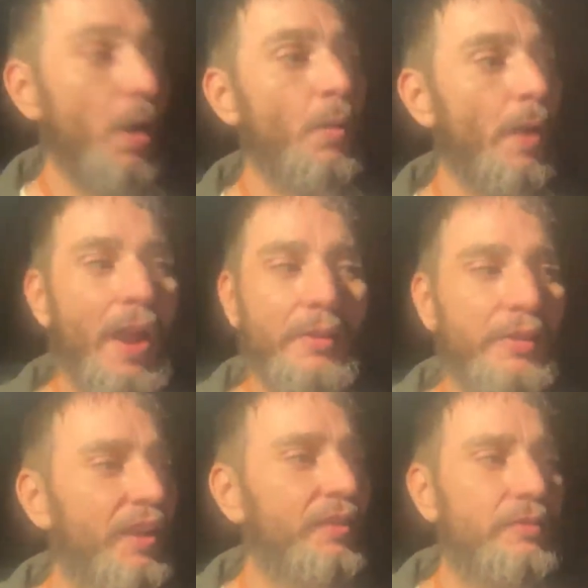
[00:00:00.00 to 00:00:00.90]
Oh, I
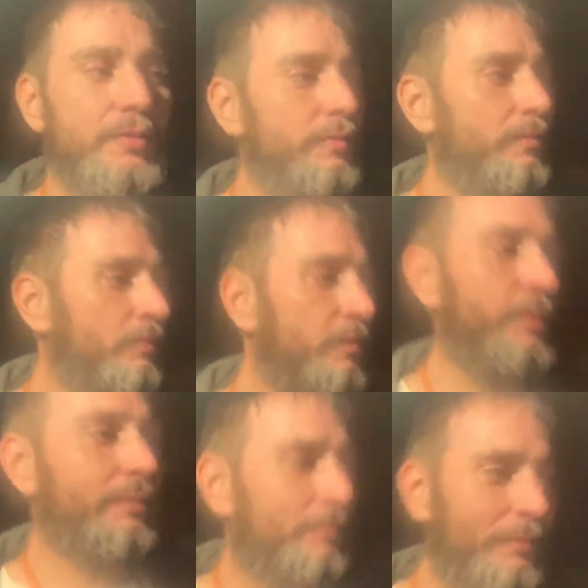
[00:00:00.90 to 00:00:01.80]
it.
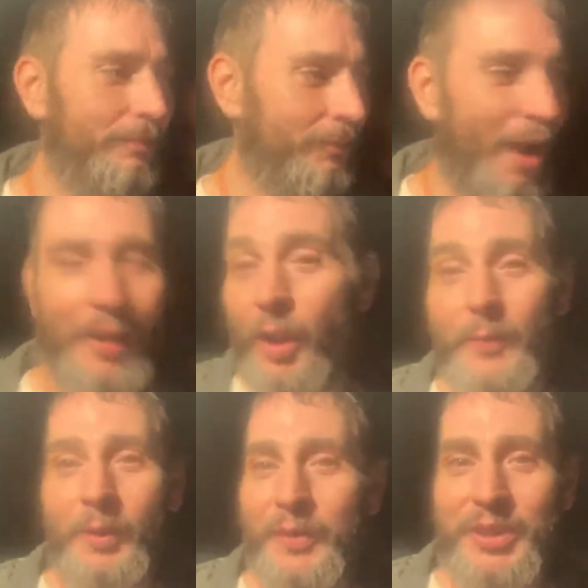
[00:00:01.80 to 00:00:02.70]
I
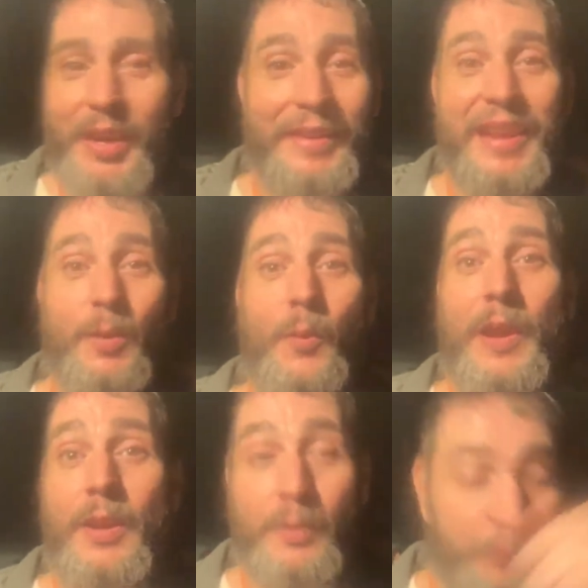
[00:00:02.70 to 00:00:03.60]
love OBZ. I can't
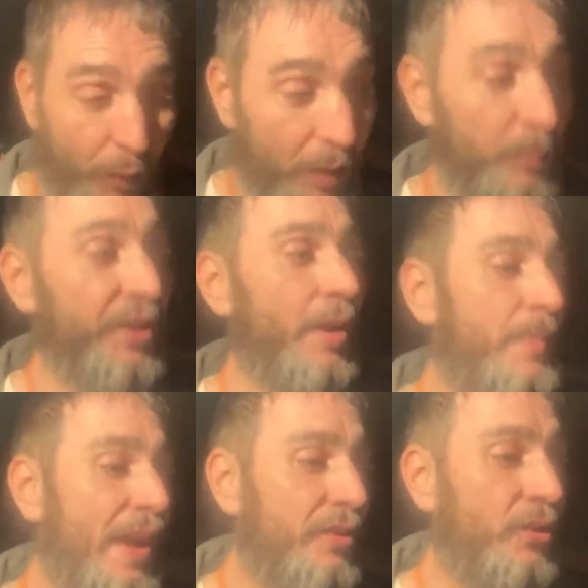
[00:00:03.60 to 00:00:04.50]
wait for him to
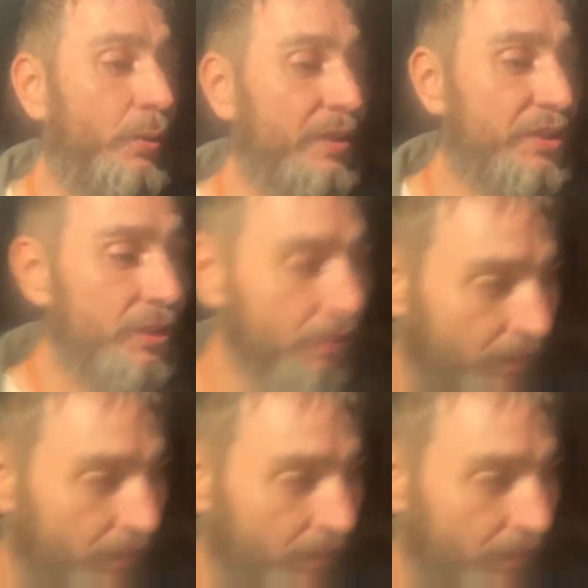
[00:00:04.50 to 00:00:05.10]
get back to us,